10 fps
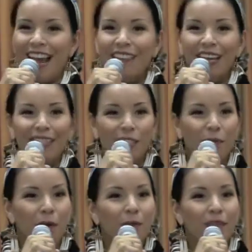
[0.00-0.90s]
And that's
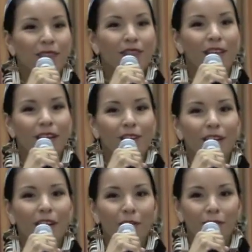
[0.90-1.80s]
the purpose of a lot of
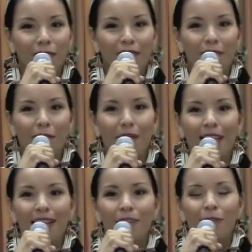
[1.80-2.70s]
our outfits that we
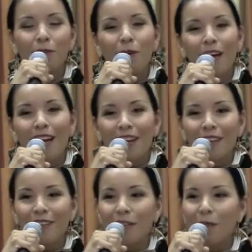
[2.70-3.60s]
make. You want
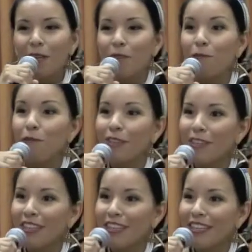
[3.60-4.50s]
colors that make you
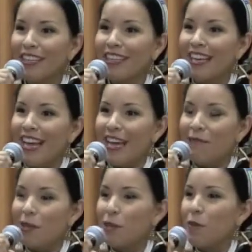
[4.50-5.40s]
feel good
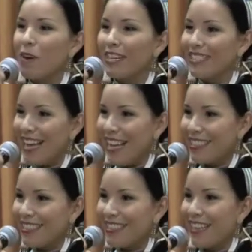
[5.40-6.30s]
and make you want to
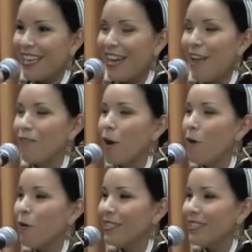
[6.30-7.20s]
dance. And I've
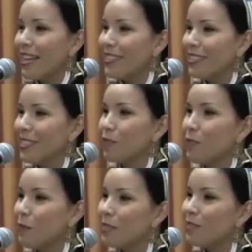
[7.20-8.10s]
always danced the
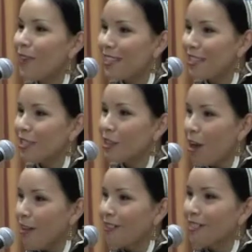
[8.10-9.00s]
woman's fancy
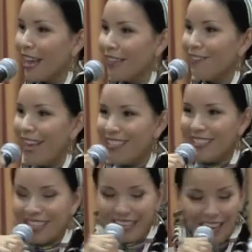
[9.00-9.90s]
shawl style of
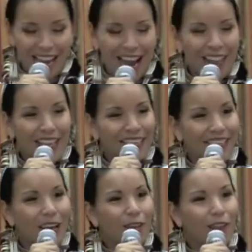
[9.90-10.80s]
dancing. And that's
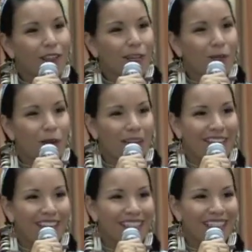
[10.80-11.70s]
the outfit that I'm
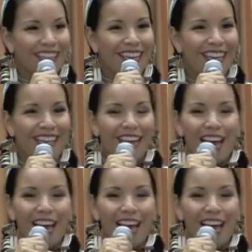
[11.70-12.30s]
wearing here today.